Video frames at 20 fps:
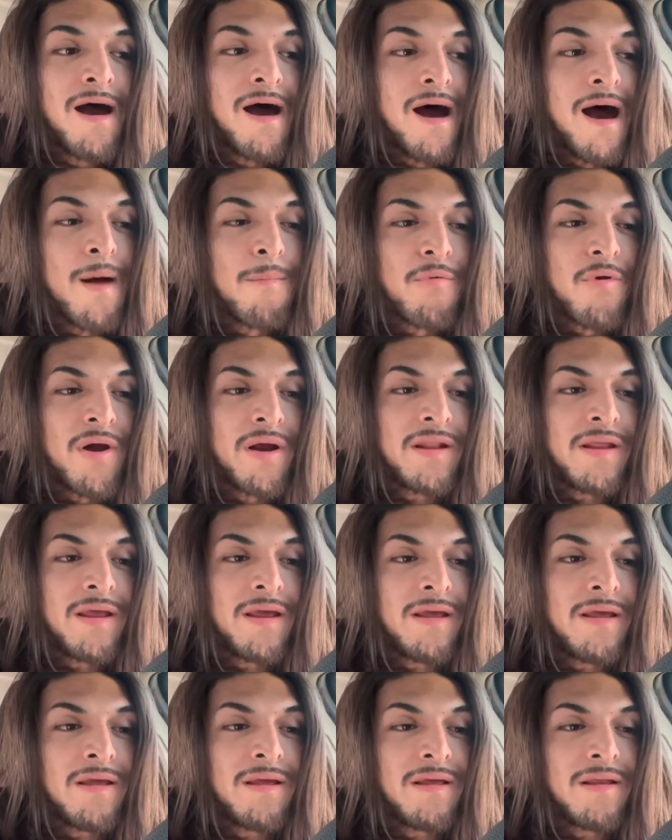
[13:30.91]
I'm
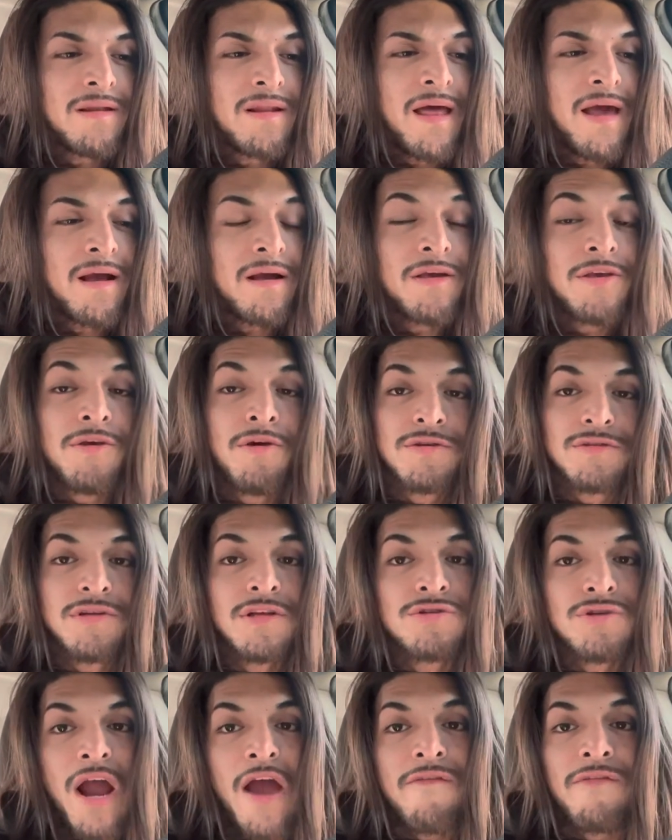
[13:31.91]
already like used to
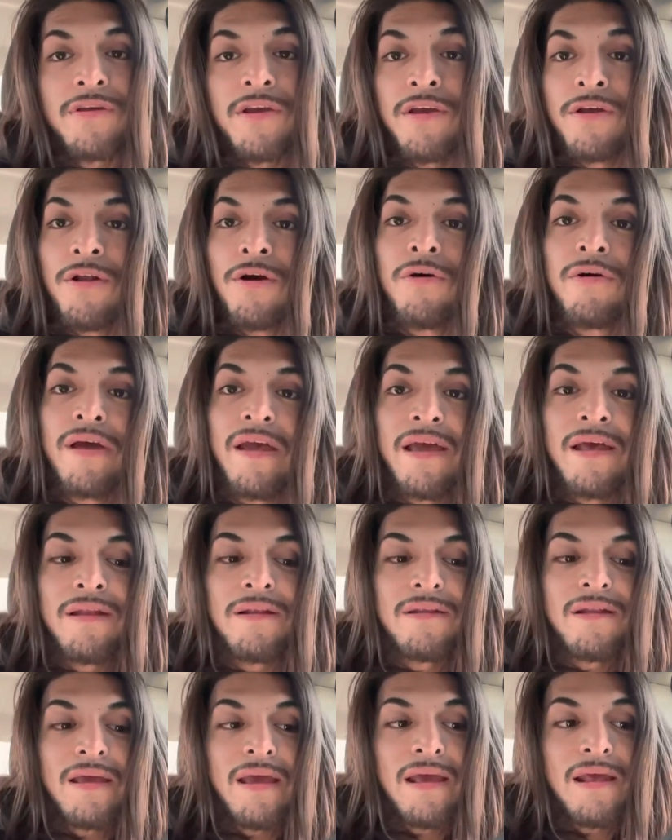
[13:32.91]
driving, you know,
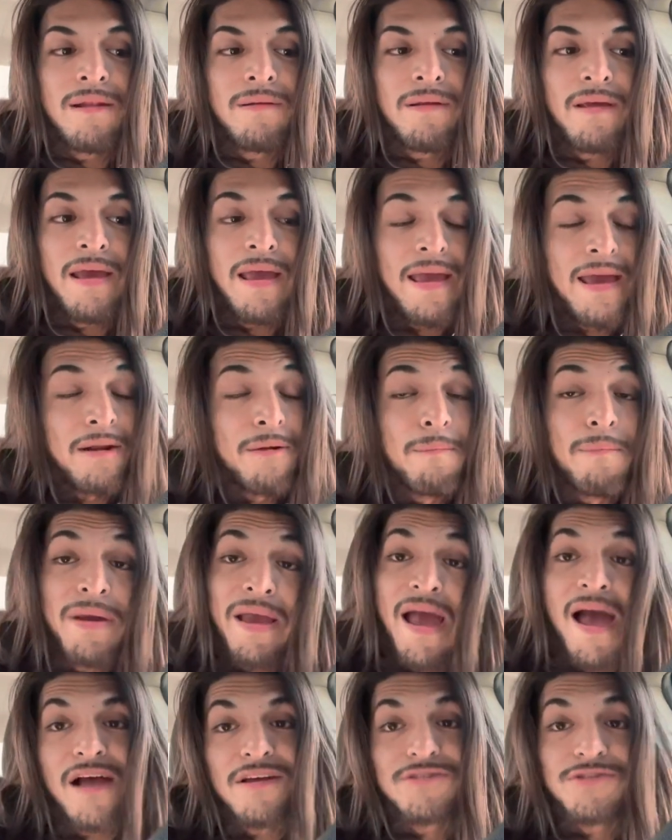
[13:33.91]
in in in a
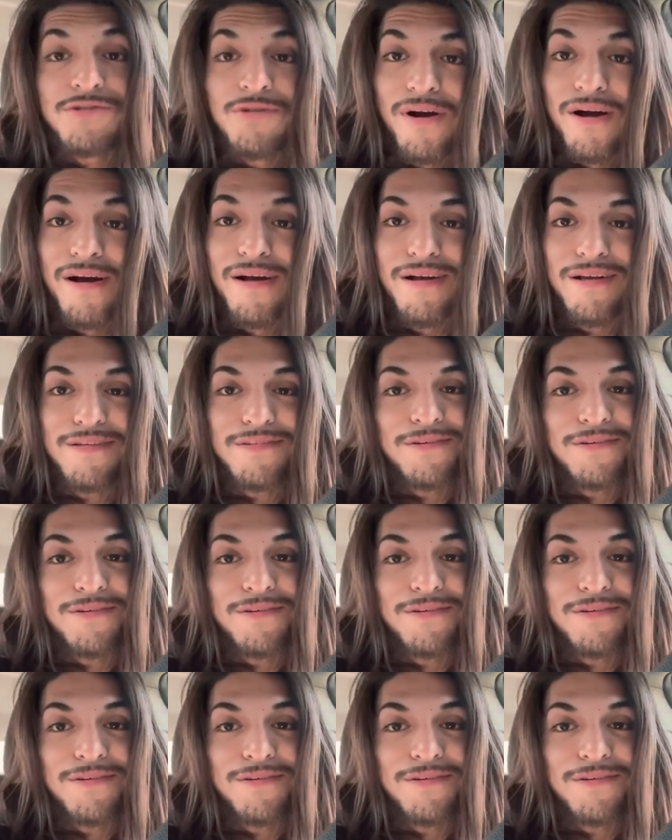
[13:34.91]
big ass truck.